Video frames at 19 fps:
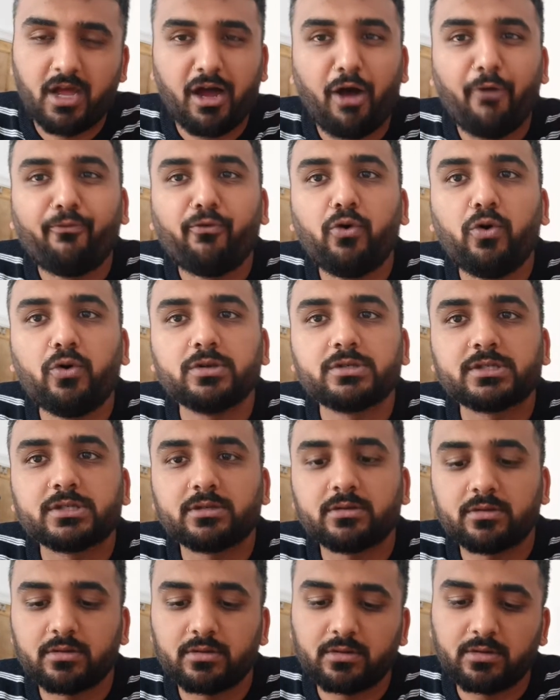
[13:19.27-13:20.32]
Of course.
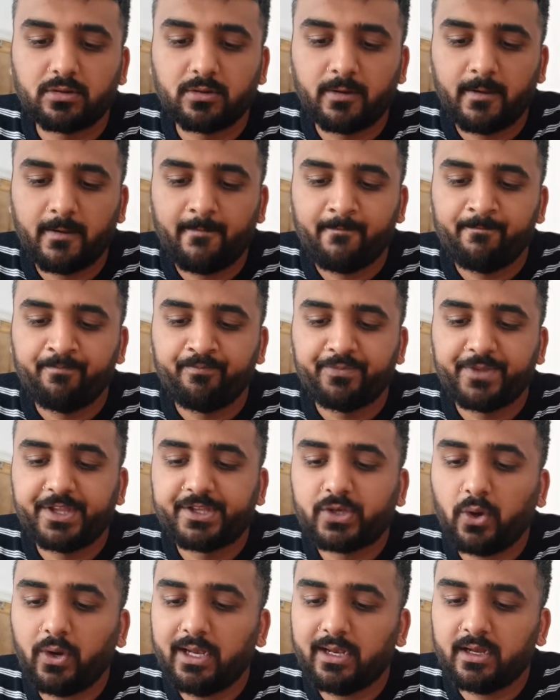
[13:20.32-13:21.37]
The
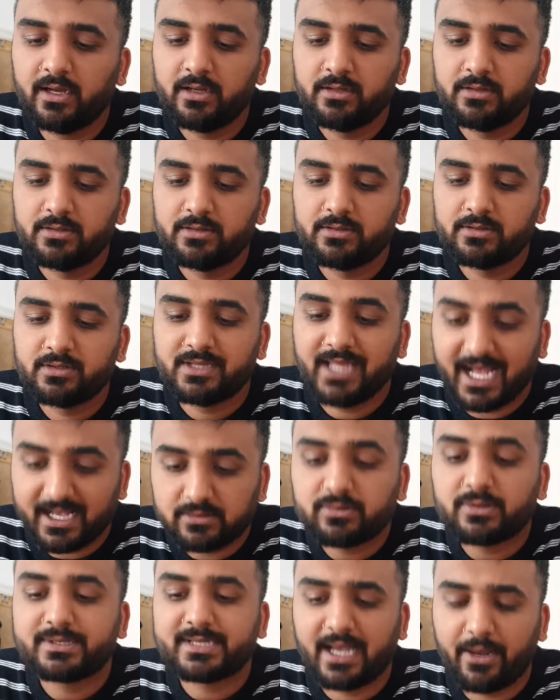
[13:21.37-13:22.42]
toilet, that
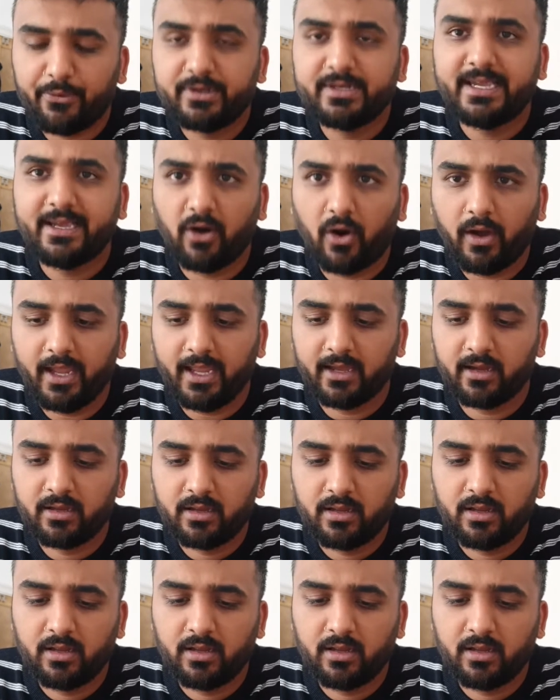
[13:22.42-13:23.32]
was how we got here.